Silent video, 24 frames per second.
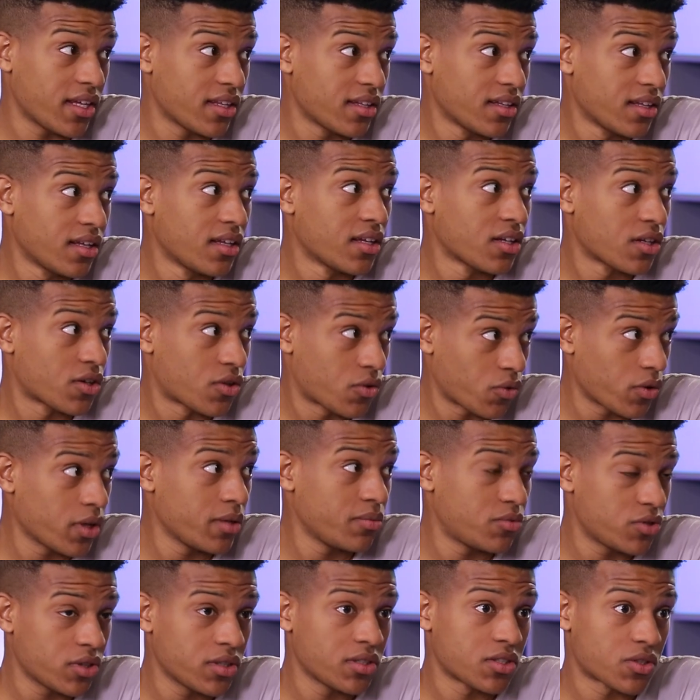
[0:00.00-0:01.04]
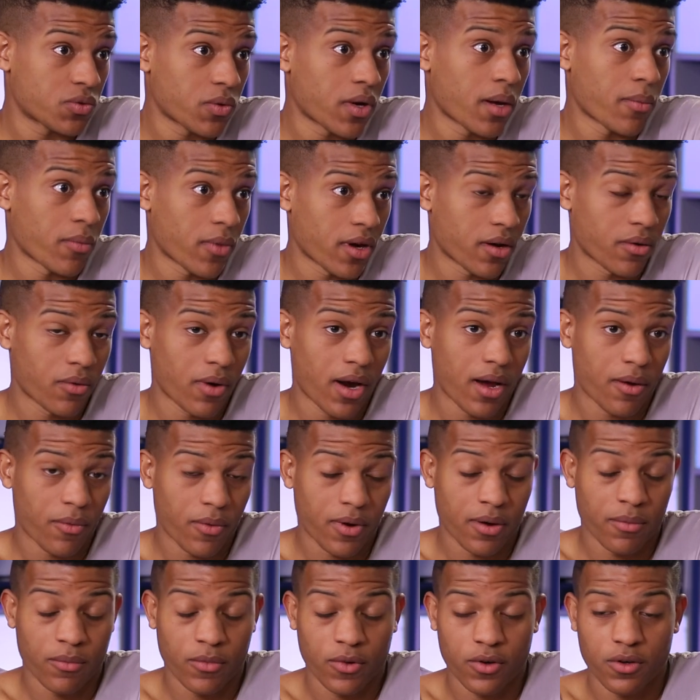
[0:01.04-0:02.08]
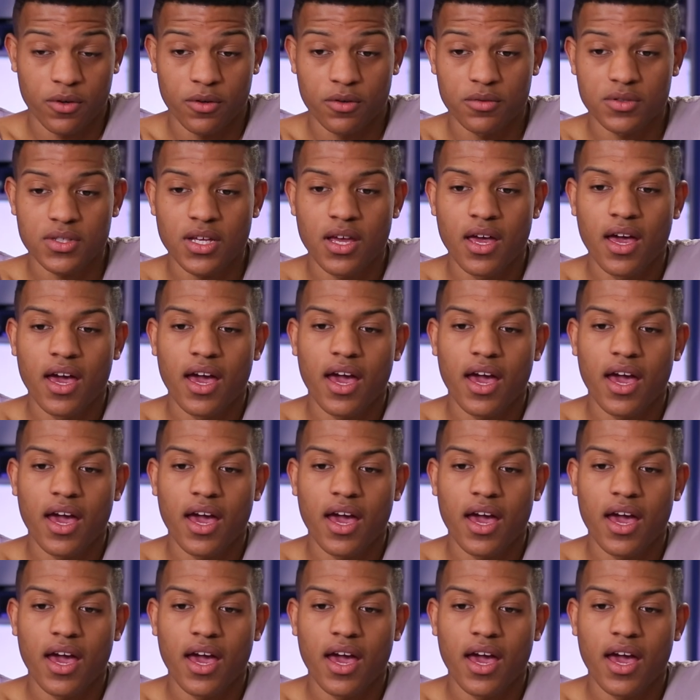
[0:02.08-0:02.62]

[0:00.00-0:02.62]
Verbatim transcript: I want that. Cream cheese crab rangoons.